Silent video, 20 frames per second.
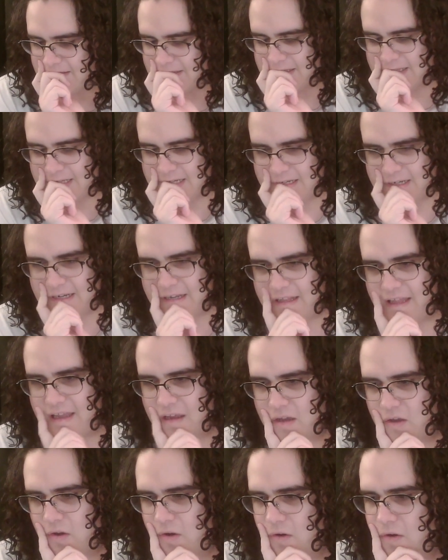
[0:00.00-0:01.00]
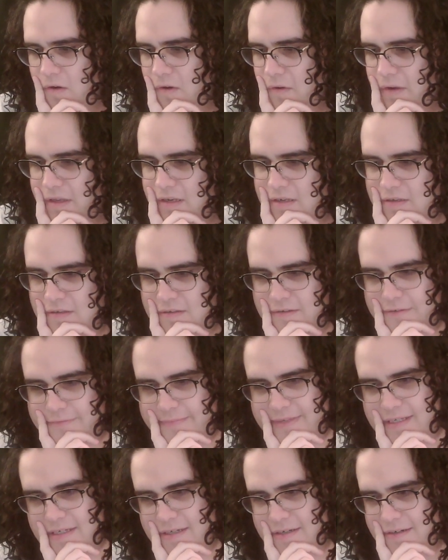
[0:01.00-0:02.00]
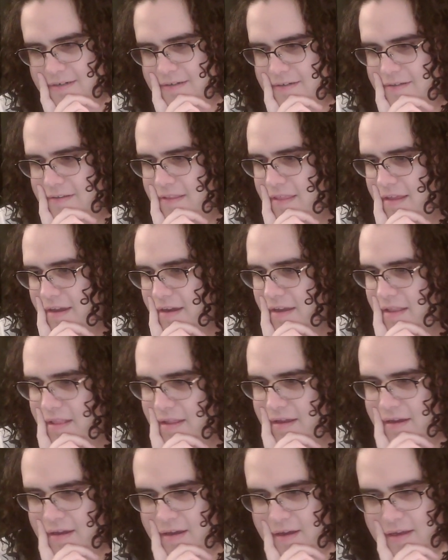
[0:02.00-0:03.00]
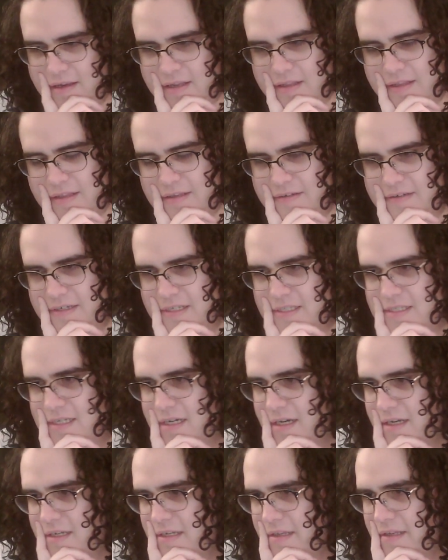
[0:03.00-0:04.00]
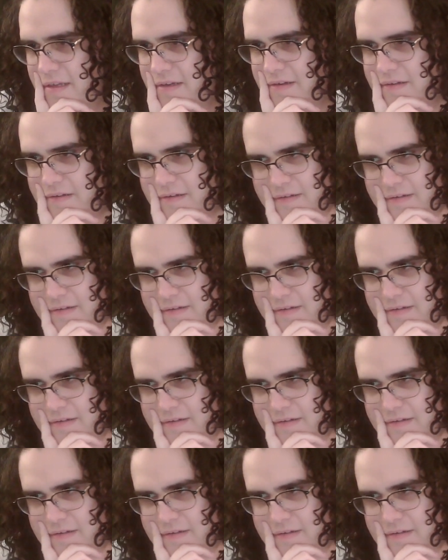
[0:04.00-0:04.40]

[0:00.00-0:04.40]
I really like Ko and Umiko. They're the hot. And Rin's hot, too.